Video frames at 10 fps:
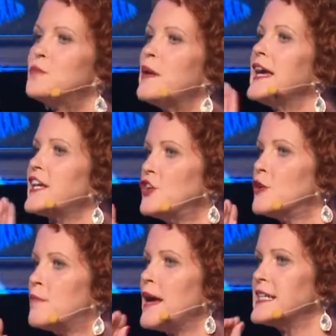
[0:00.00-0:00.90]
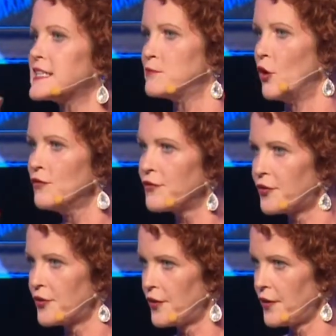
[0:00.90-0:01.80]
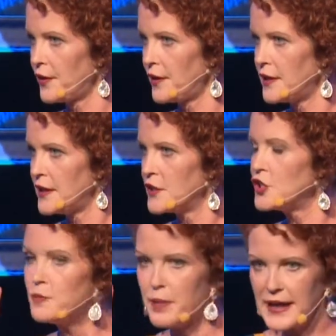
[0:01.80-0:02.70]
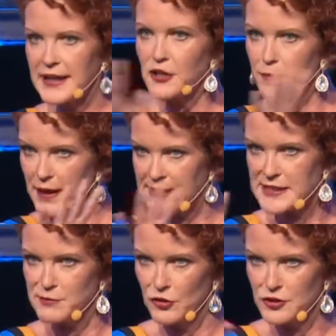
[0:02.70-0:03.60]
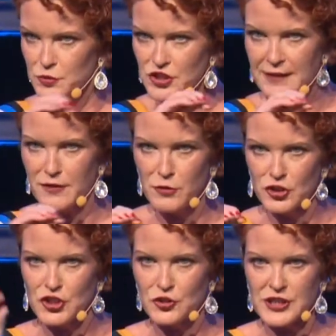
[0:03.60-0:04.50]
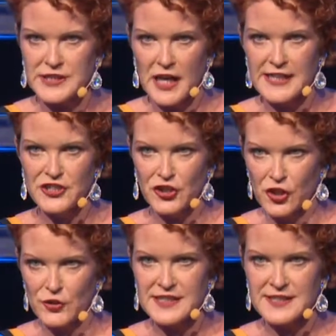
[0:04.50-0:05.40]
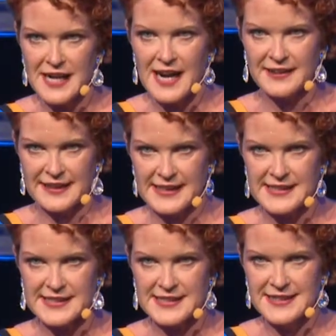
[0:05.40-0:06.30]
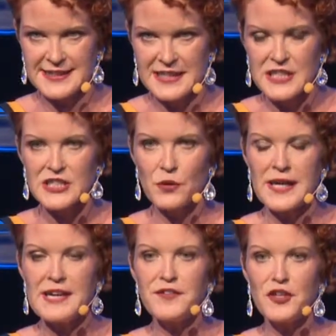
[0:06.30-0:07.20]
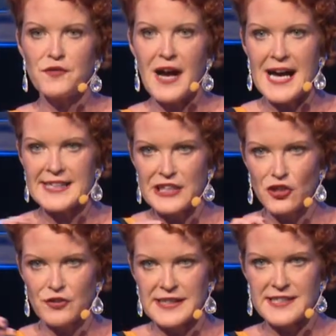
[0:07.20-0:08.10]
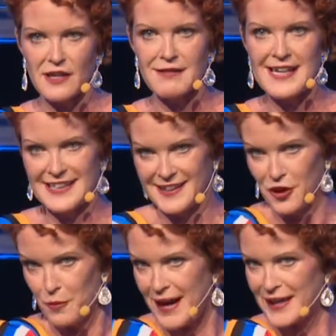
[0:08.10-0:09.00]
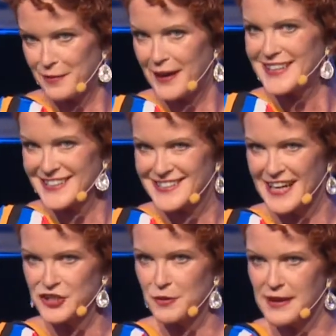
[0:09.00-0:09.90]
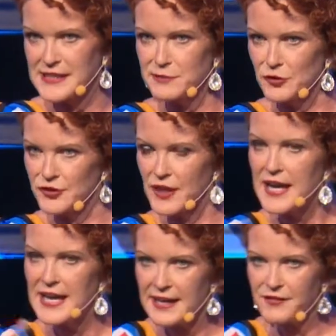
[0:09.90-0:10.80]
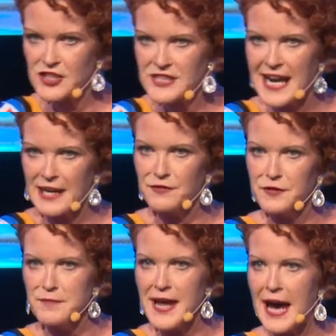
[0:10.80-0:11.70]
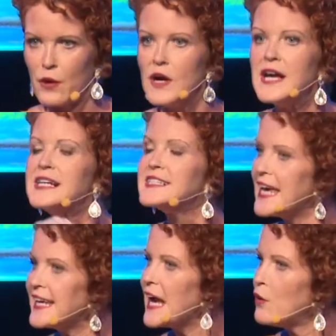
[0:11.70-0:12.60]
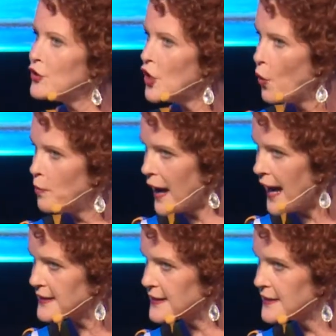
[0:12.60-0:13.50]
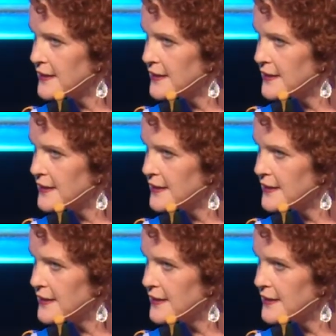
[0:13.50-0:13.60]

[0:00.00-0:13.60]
you pick your base month. You pick your base month, whichever month you're deciding you're going to start this. So if you've had increase already, go back a bit and start your base month. If you're starting from now, take out a notepad